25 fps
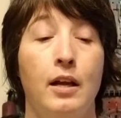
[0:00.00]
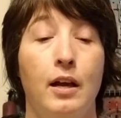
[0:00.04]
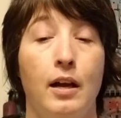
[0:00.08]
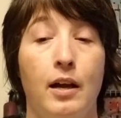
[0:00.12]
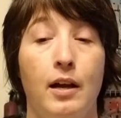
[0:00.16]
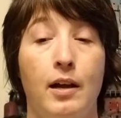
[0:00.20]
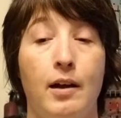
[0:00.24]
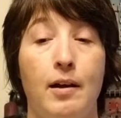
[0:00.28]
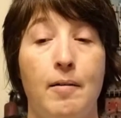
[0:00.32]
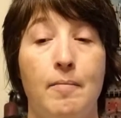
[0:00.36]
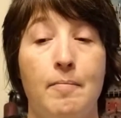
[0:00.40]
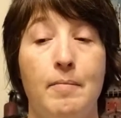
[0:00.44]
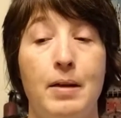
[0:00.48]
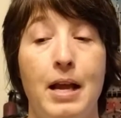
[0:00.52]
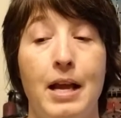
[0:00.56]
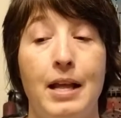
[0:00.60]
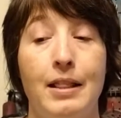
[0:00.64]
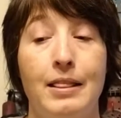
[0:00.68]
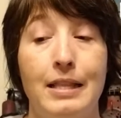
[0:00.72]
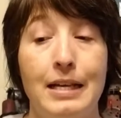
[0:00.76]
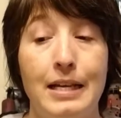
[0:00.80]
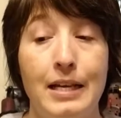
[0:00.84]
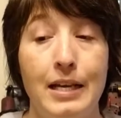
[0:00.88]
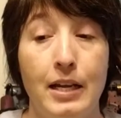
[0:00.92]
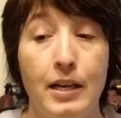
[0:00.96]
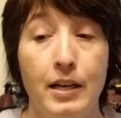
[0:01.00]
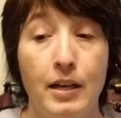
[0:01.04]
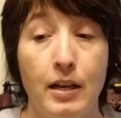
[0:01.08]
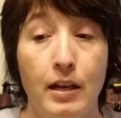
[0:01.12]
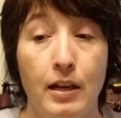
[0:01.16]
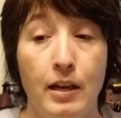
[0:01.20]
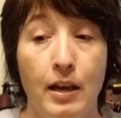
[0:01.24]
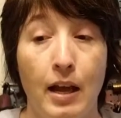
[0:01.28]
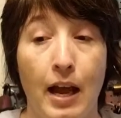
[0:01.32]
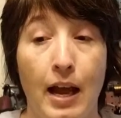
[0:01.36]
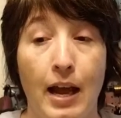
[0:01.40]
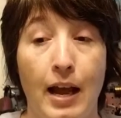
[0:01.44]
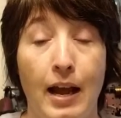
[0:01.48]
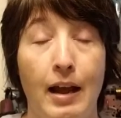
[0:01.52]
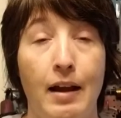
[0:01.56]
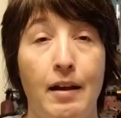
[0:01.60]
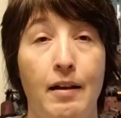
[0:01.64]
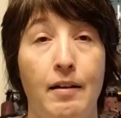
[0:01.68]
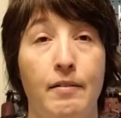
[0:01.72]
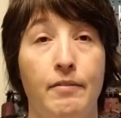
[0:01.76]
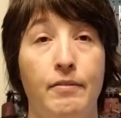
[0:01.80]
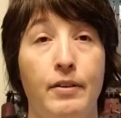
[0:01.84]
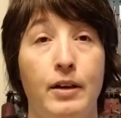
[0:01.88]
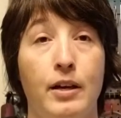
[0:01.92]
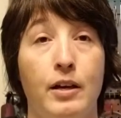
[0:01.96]
Um, and then I
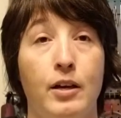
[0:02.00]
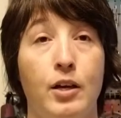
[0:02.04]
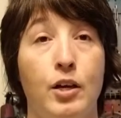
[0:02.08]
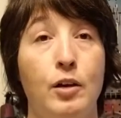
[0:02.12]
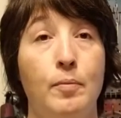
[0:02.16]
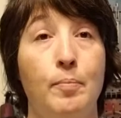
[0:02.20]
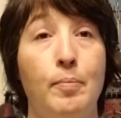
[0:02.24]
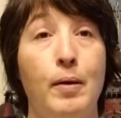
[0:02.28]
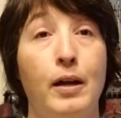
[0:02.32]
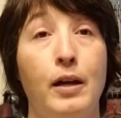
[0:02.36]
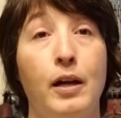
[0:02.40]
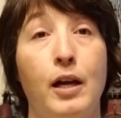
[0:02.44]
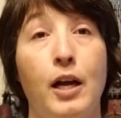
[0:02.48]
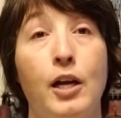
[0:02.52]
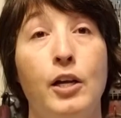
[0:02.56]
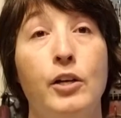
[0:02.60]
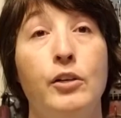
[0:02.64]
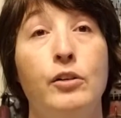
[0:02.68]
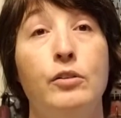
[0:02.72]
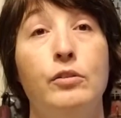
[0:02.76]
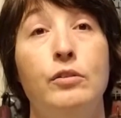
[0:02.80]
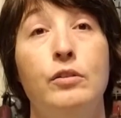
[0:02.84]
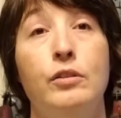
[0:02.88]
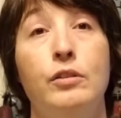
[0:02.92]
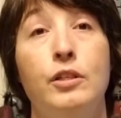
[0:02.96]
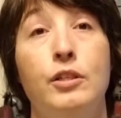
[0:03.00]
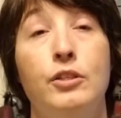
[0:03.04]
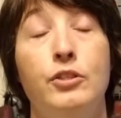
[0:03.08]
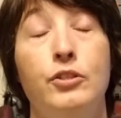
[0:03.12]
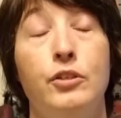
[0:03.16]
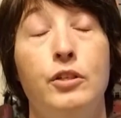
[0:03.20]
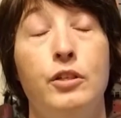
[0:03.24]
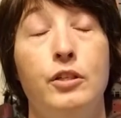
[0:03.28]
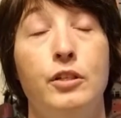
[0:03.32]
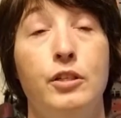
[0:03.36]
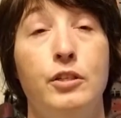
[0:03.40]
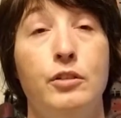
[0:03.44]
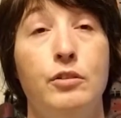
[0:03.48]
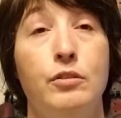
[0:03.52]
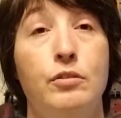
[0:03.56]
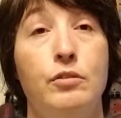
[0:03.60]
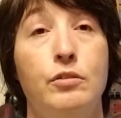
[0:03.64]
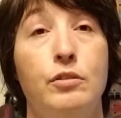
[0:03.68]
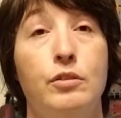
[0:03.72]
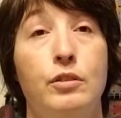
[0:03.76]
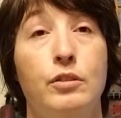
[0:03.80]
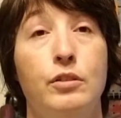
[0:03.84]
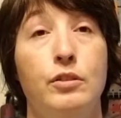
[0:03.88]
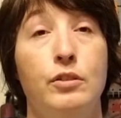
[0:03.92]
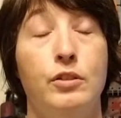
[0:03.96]
have a coupon code that you can
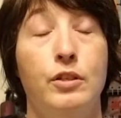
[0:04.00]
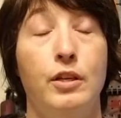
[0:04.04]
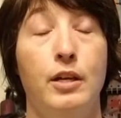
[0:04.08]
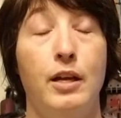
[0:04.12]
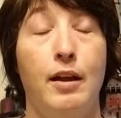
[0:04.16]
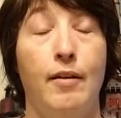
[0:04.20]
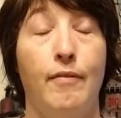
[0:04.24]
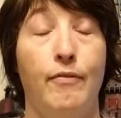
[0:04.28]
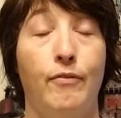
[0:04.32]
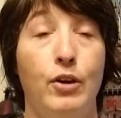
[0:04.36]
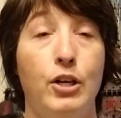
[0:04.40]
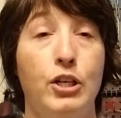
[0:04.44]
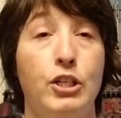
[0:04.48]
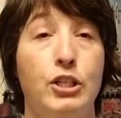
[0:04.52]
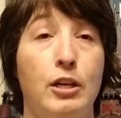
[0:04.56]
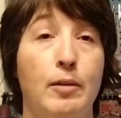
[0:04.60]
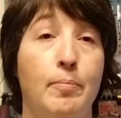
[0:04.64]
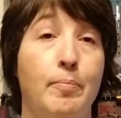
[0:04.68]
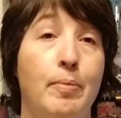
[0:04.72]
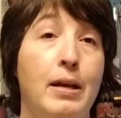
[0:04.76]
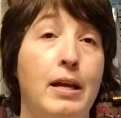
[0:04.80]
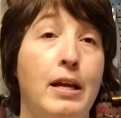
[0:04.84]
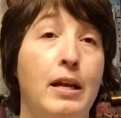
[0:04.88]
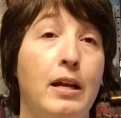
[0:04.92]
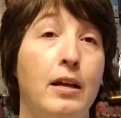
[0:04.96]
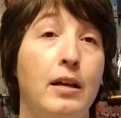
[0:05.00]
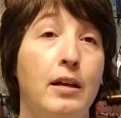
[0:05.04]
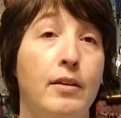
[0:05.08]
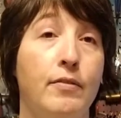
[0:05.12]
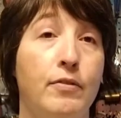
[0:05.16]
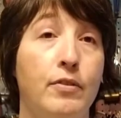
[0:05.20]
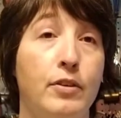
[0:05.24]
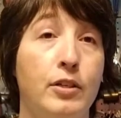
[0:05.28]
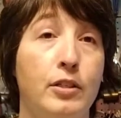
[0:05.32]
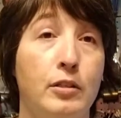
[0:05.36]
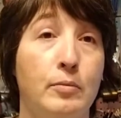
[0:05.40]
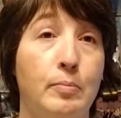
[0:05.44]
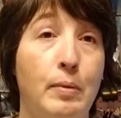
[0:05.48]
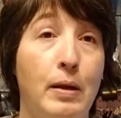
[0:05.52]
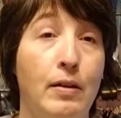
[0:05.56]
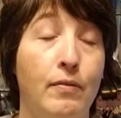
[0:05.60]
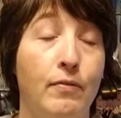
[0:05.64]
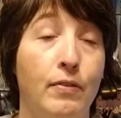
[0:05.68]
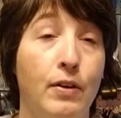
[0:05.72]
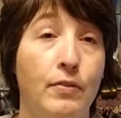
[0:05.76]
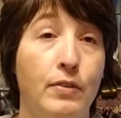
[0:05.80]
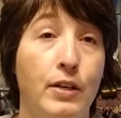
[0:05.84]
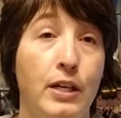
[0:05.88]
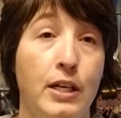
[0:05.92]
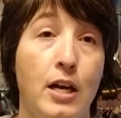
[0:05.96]
use. You can get free shipping if you spend
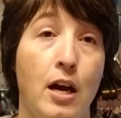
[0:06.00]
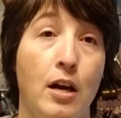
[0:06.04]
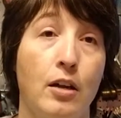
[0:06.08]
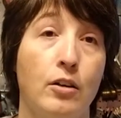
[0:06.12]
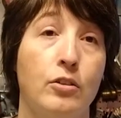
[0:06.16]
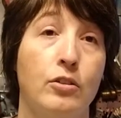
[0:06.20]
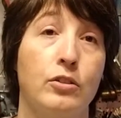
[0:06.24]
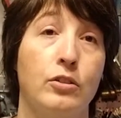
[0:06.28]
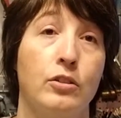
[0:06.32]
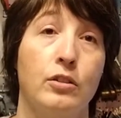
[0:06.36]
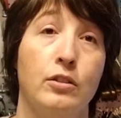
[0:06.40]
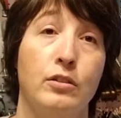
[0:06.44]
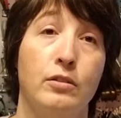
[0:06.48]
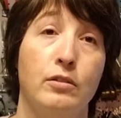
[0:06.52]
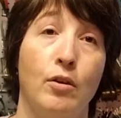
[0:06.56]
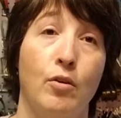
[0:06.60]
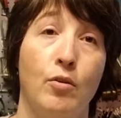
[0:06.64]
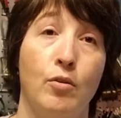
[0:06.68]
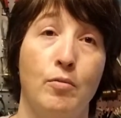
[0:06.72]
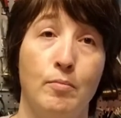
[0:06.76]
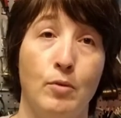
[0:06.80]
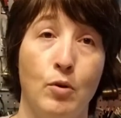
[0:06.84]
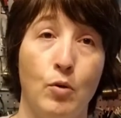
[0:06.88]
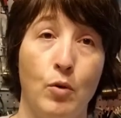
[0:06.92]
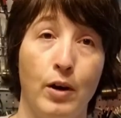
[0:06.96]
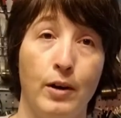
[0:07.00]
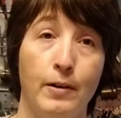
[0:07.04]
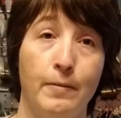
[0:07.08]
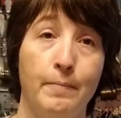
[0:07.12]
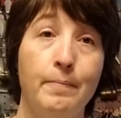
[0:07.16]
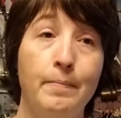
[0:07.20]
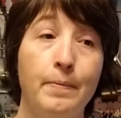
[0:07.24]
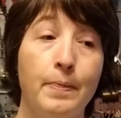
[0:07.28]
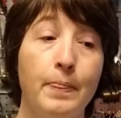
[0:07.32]
$50 or, or more.